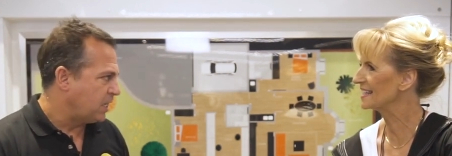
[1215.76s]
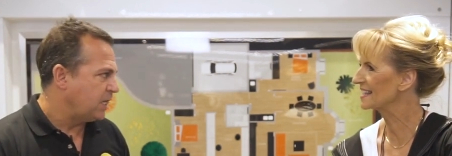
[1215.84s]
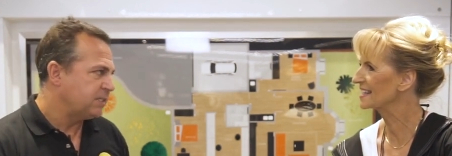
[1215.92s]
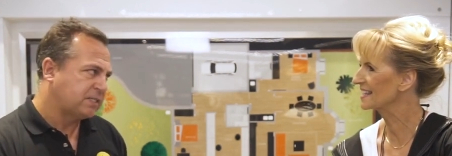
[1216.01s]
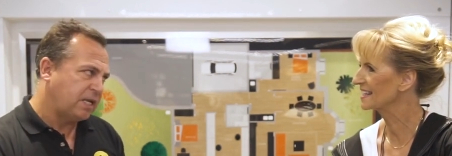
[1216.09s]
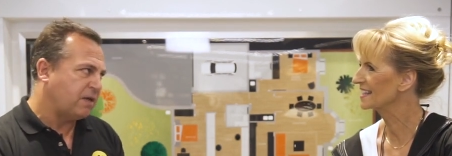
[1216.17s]

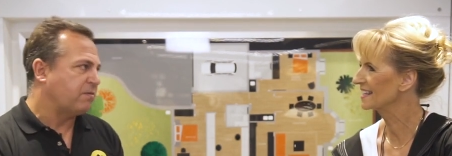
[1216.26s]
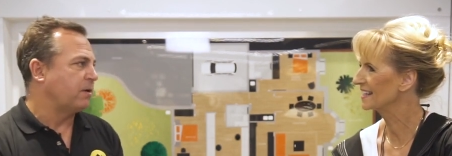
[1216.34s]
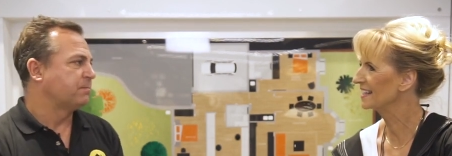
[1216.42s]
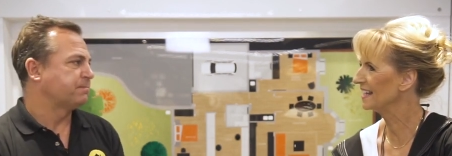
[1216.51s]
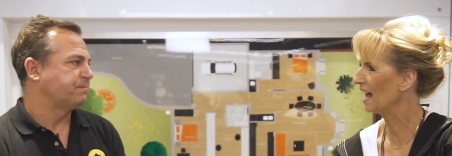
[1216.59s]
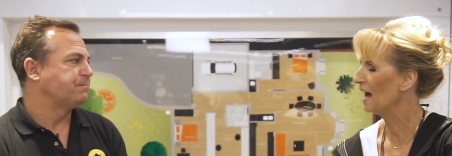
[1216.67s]
Speaker 1: is. It's
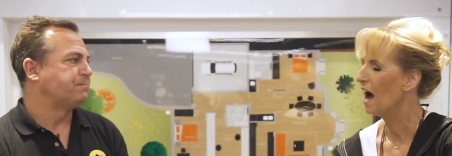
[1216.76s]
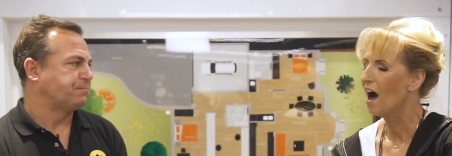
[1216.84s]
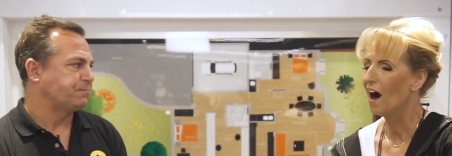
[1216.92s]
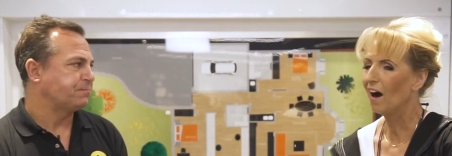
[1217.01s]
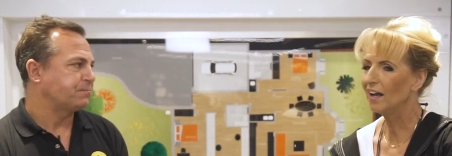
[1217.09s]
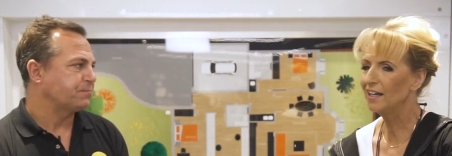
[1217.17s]
clever.
Speaker 2: Yeah,
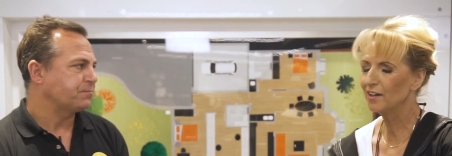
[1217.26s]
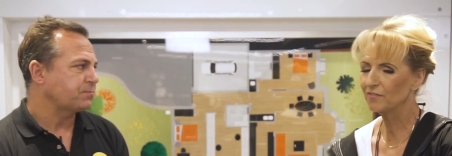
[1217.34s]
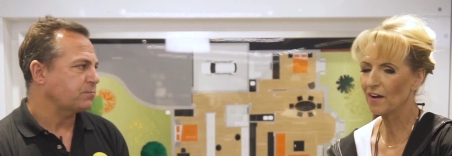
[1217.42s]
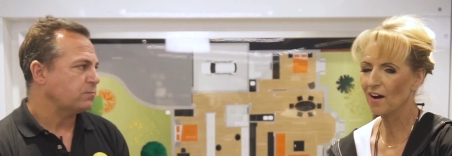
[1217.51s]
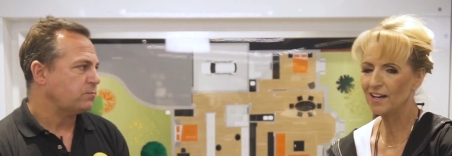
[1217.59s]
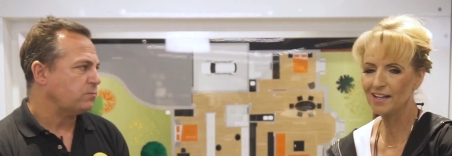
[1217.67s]
I
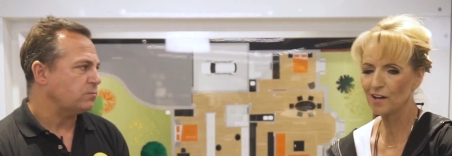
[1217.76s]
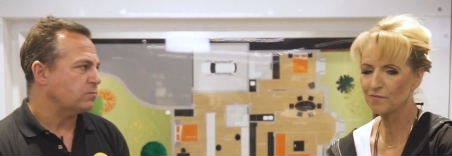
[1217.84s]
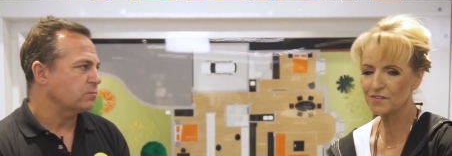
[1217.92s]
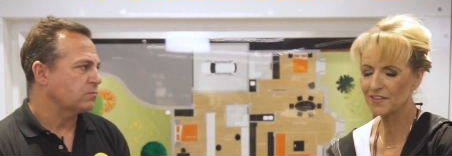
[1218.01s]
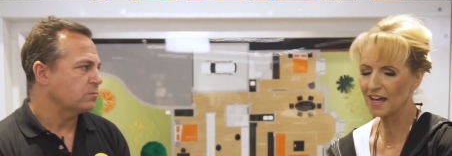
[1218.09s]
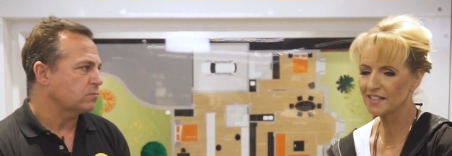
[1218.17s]
love. I
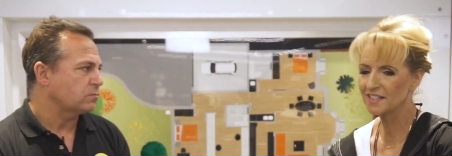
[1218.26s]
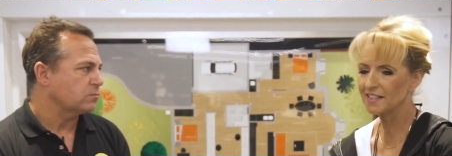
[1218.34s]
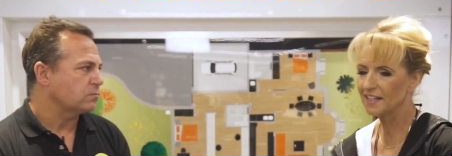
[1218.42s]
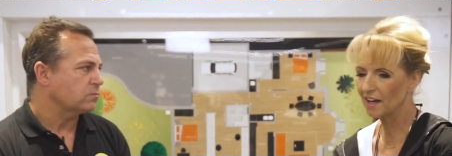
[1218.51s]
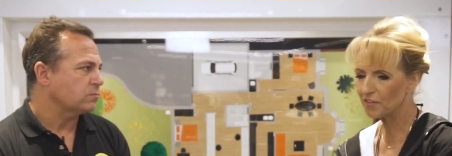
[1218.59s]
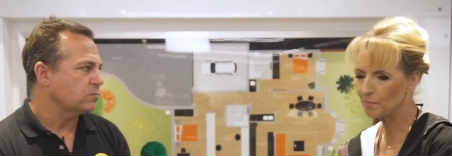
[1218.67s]
loved
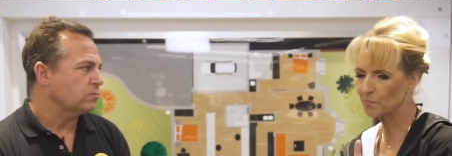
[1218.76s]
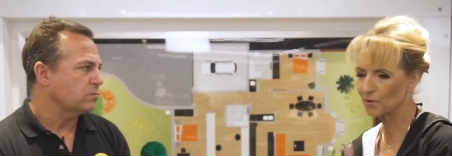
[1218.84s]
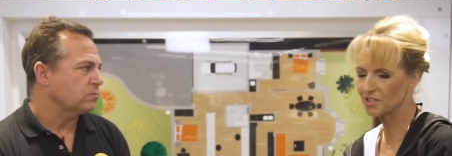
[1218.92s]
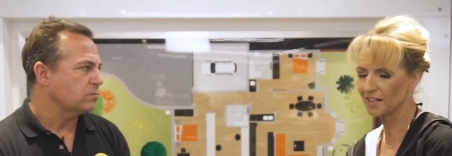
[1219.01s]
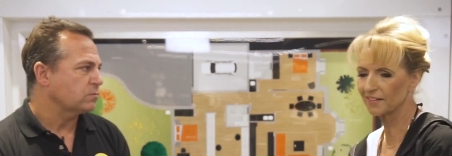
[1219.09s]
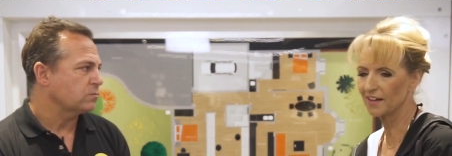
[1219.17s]
that. The other
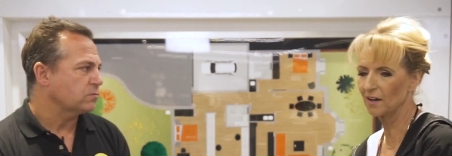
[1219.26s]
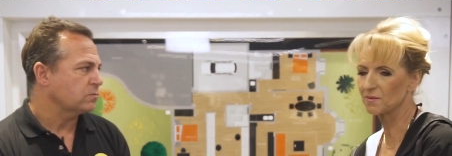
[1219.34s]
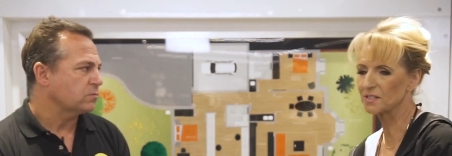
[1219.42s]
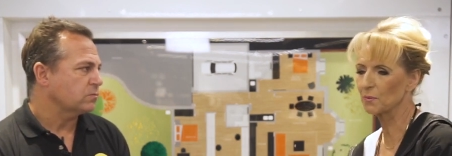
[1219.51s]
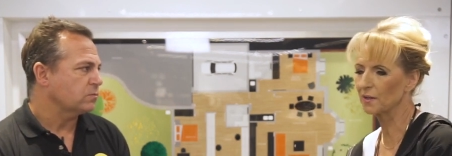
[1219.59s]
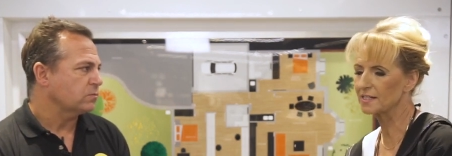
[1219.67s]
product that
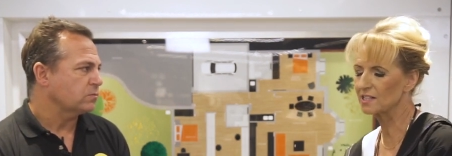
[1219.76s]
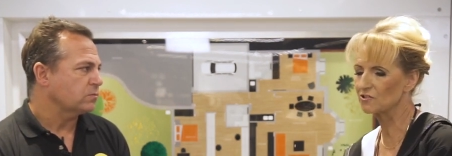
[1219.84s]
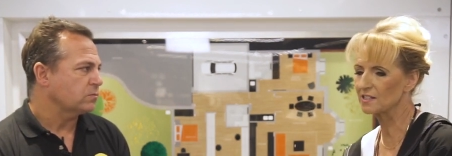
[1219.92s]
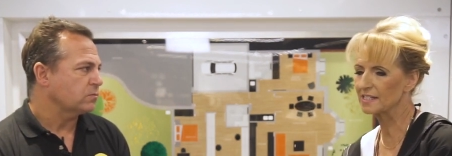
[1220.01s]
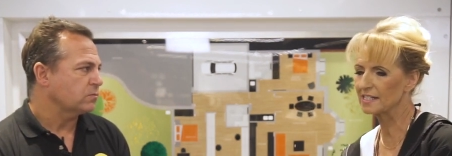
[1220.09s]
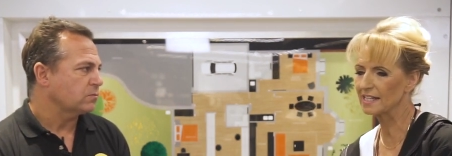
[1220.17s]
I was quite
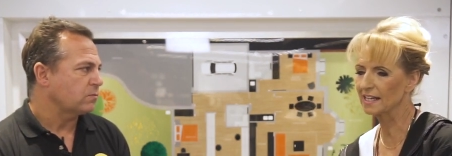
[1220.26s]
interested